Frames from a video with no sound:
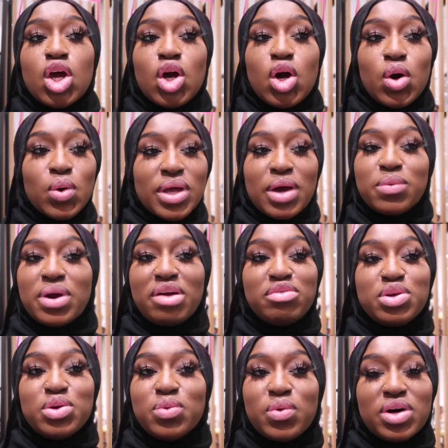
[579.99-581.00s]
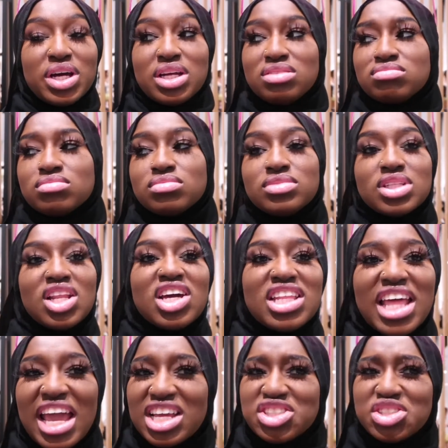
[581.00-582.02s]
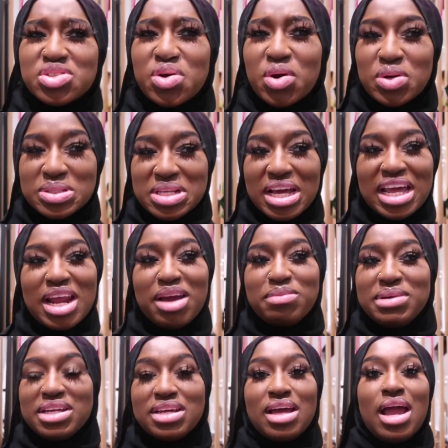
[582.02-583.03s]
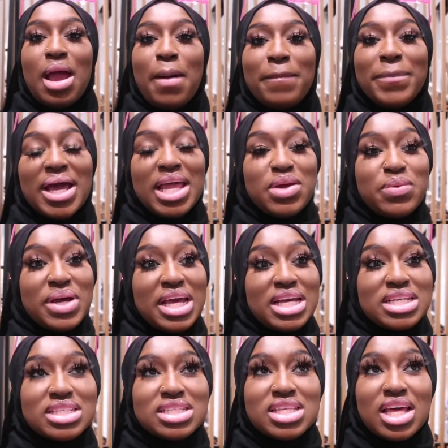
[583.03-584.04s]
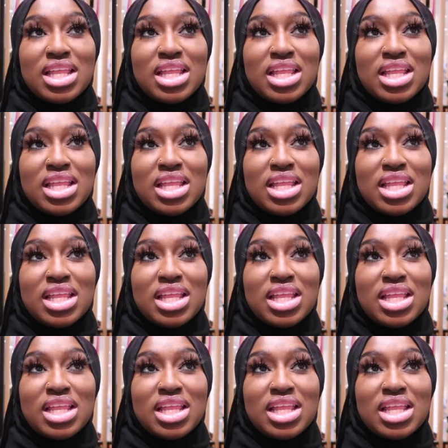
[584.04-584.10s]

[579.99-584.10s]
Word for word: go get whatever you want Look at the Asian girls looking at me. But anyways,